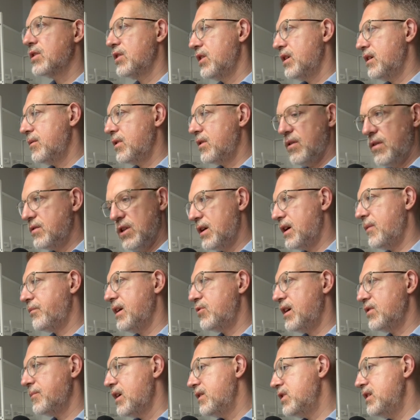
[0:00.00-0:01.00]
So this part was
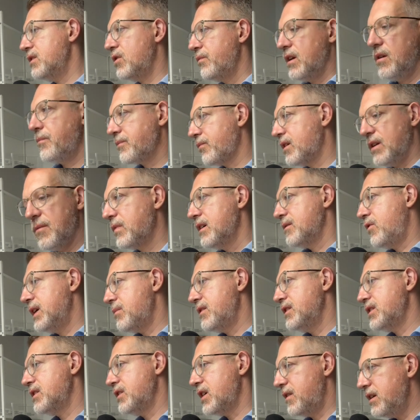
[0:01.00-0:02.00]
all about interacting with
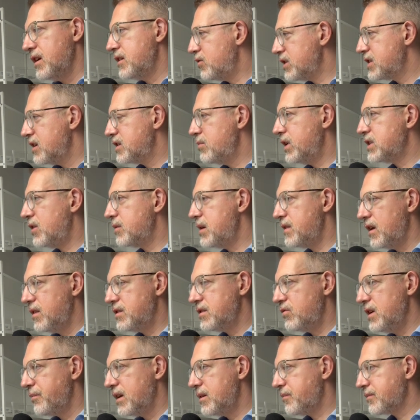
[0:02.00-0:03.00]
the AI, actually
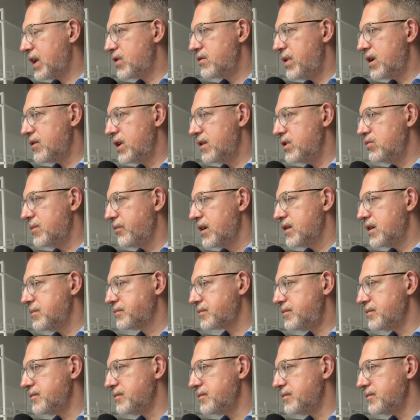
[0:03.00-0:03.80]
giving it instructions.